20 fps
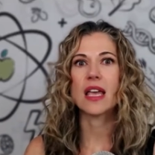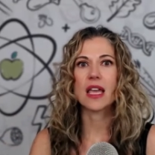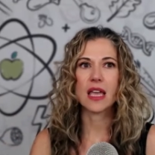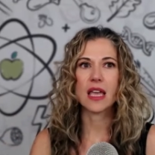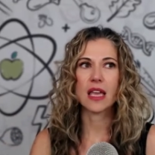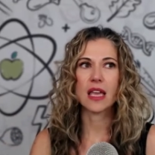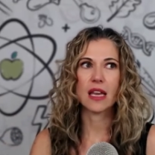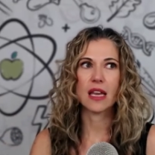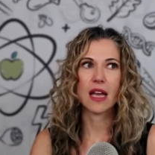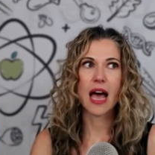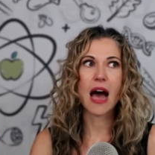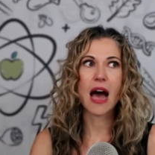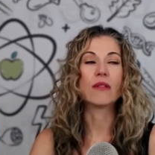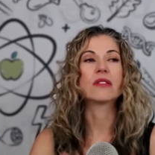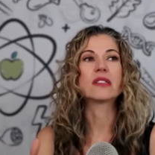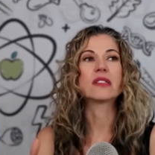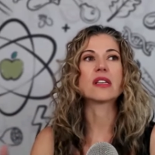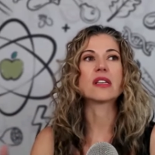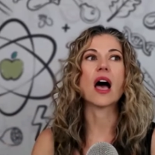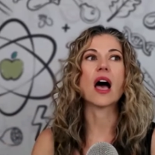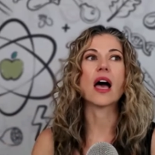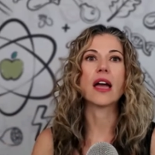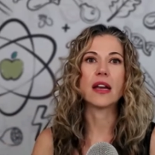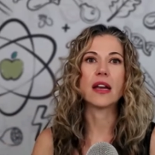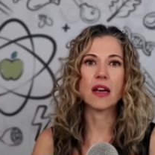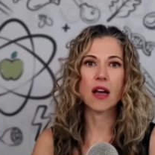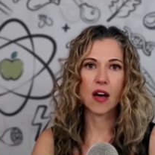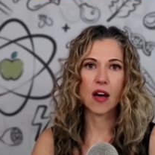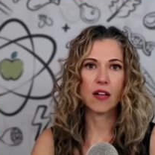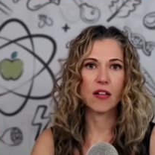it
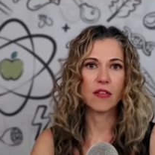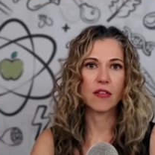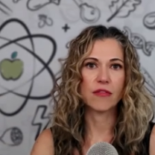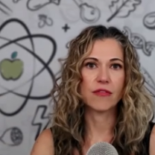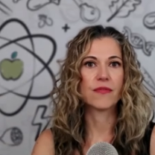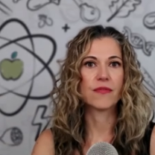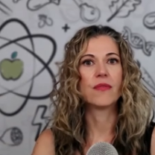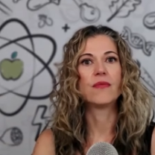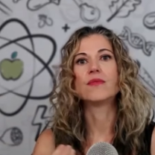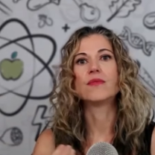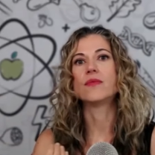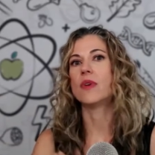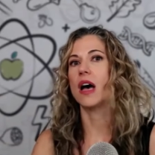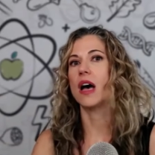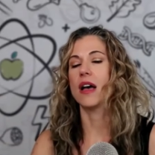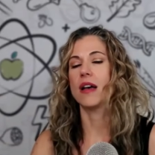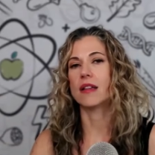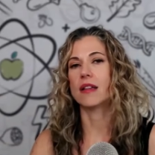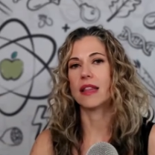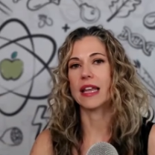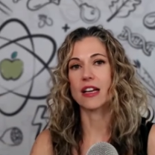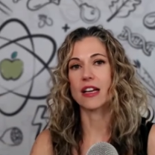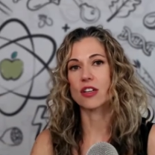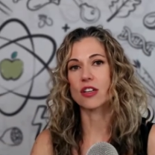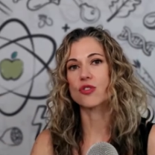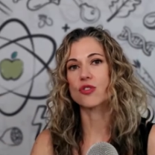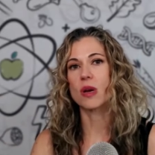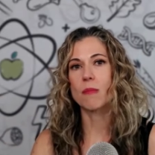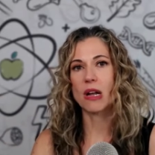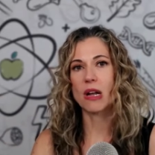outside of uh, like
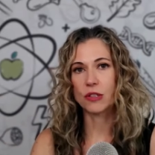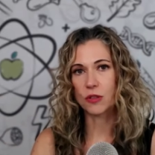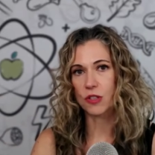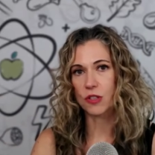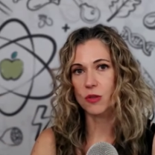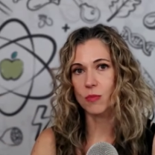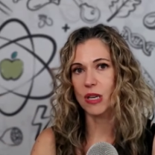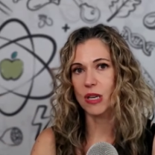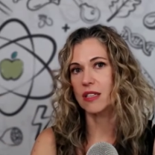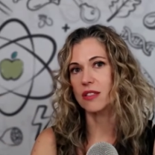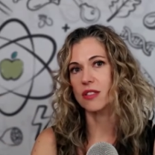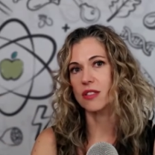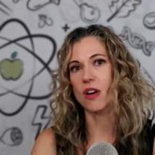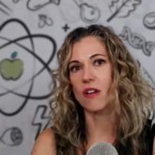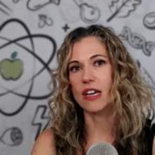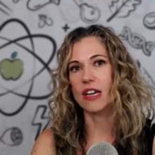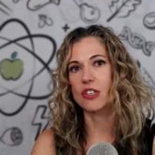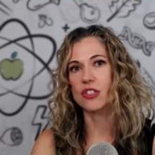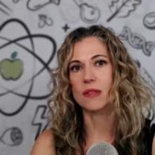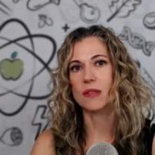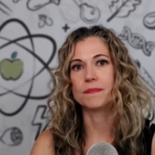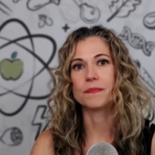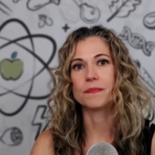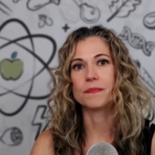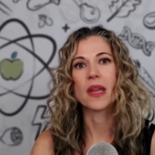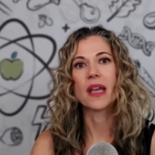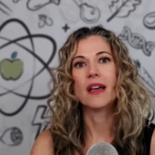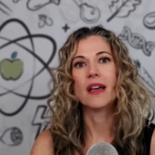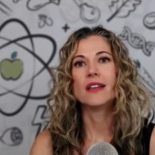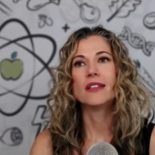extreme malnourishment and starvation.
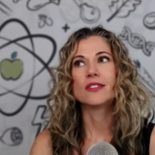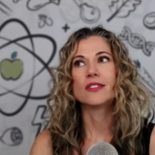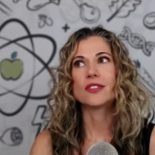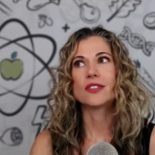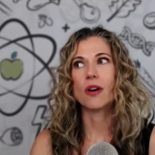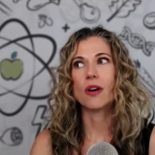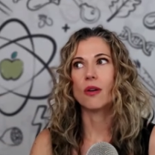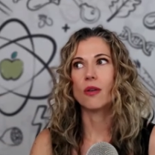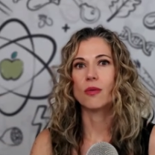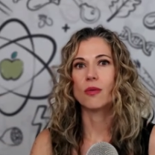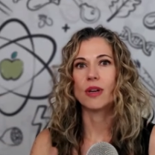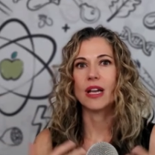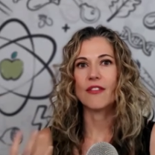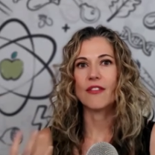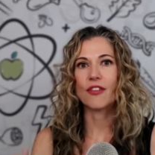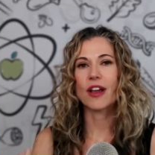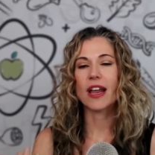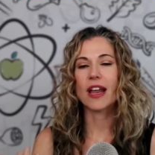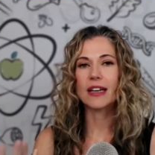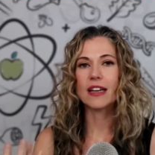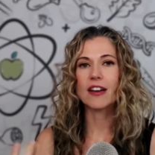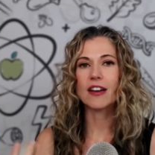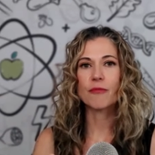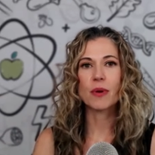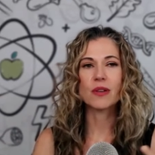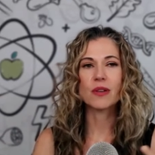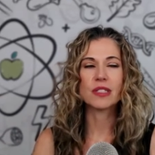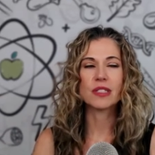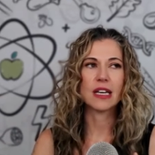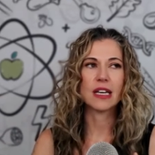So if you're getting enough
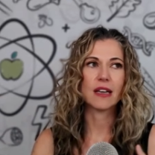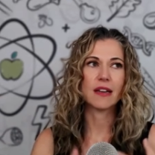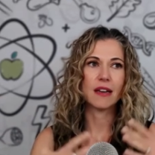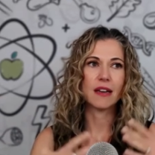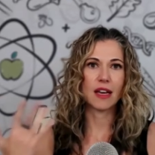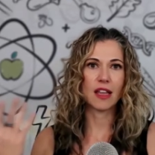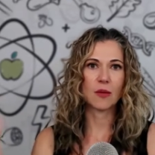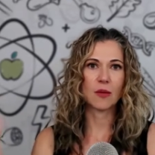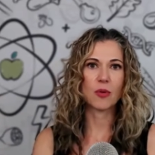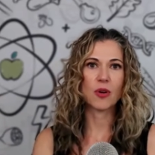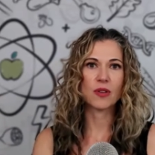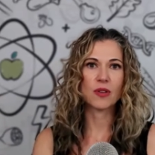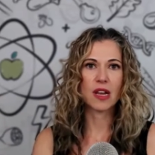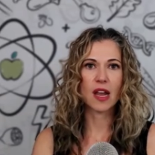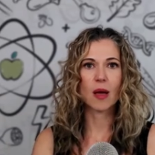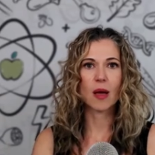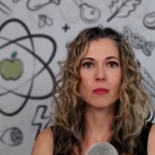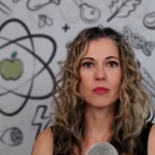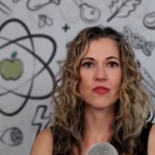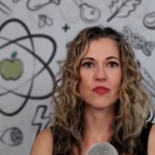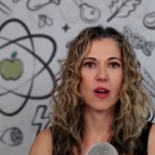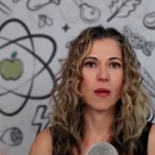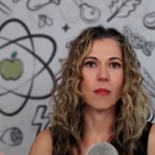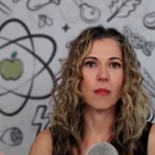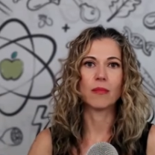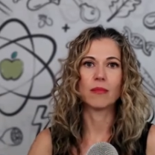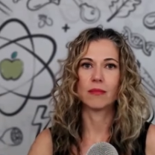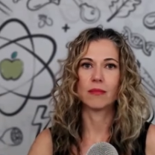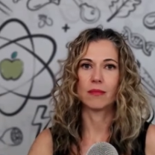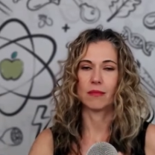protein and the protein comes
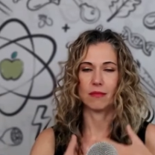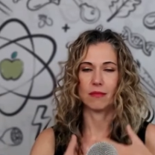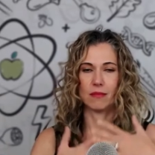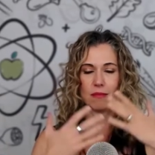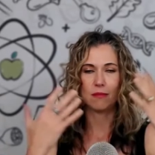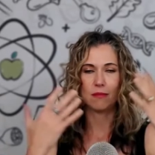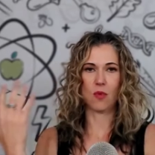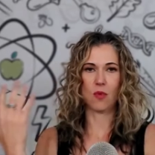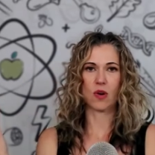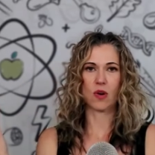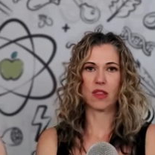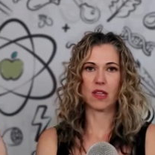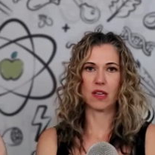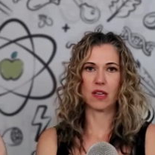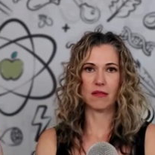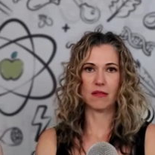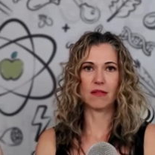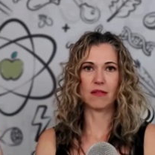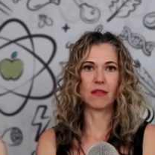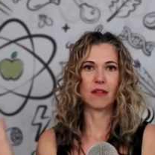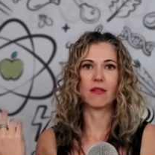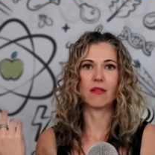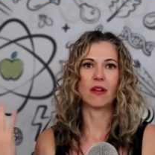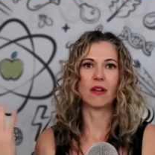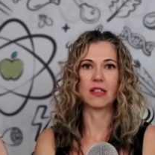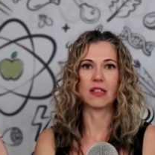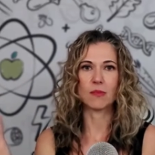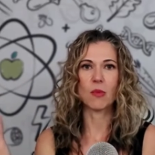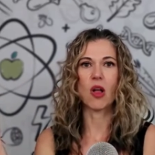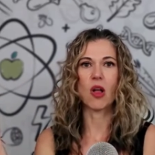from more than
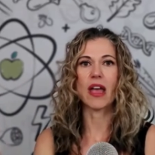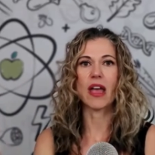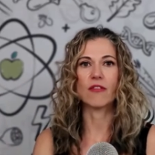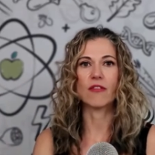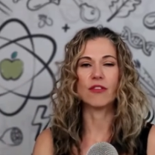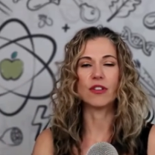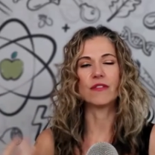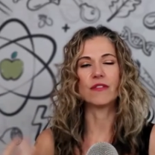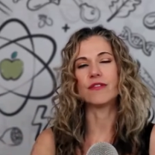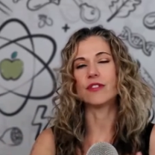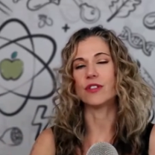a small handful of